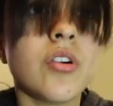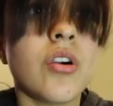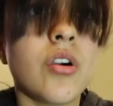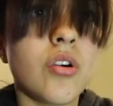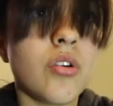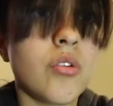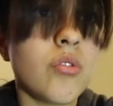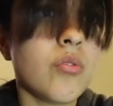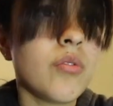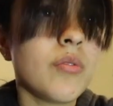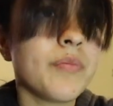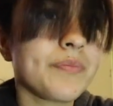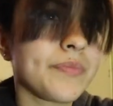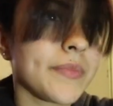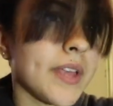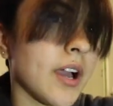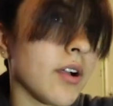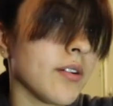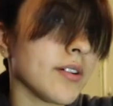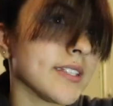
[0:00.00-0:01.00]
know
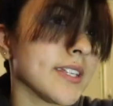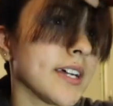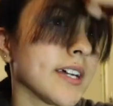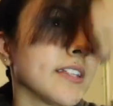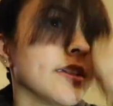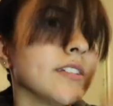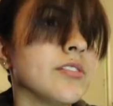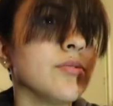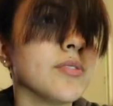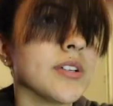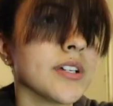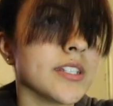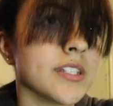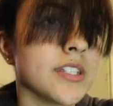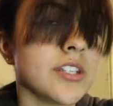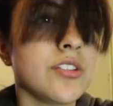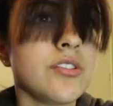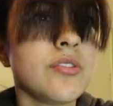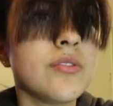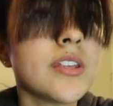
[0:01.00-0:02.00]
how exactly to
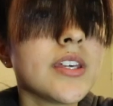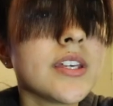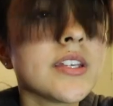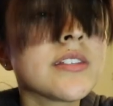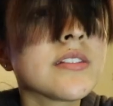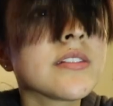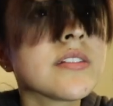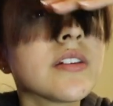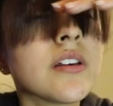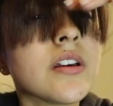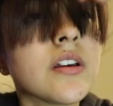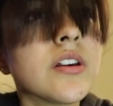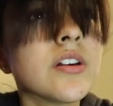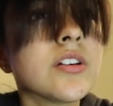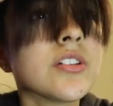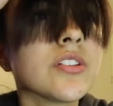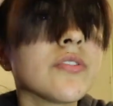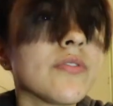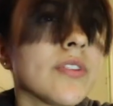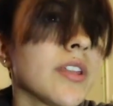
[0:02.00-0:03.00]
continue this.
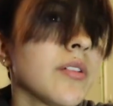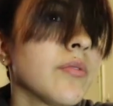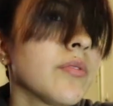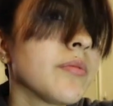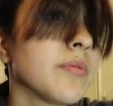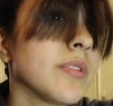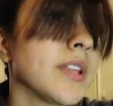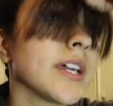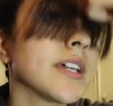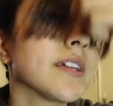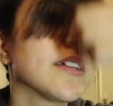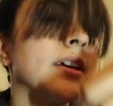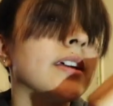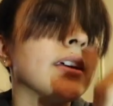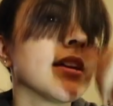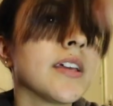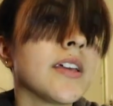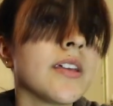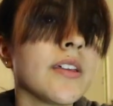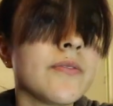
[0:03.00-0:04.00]
So if anyone would like,
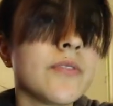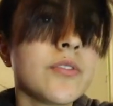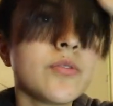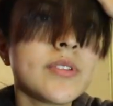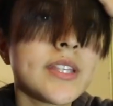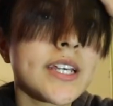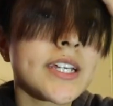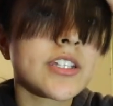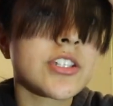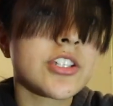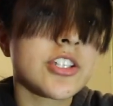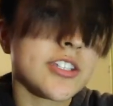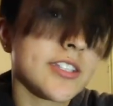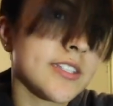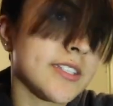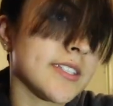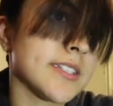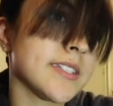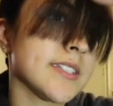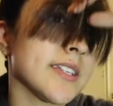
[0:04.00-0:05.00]
if you would like to
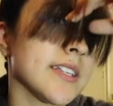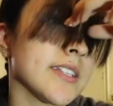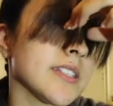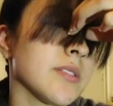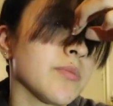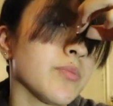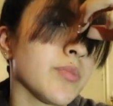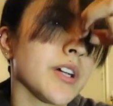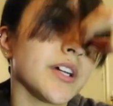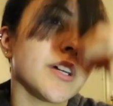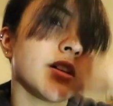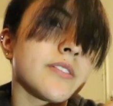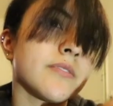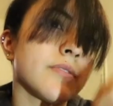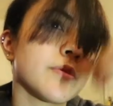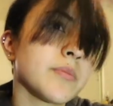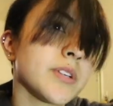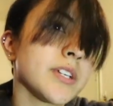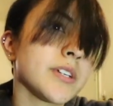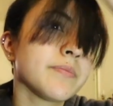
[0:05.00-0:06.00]
just send some prayers
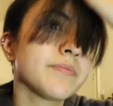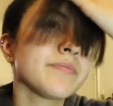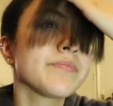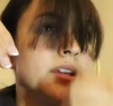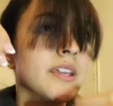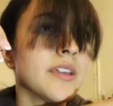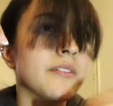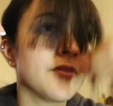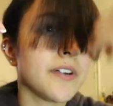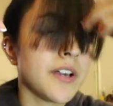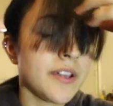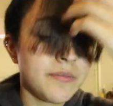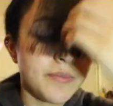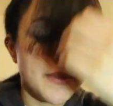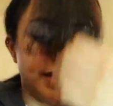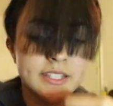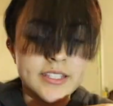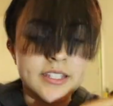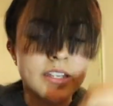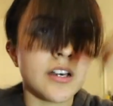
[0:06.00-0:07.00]
for me. If I
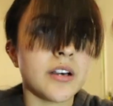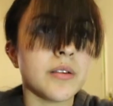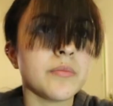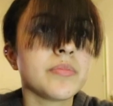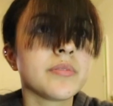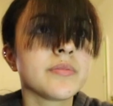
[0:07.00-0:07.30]
mess up,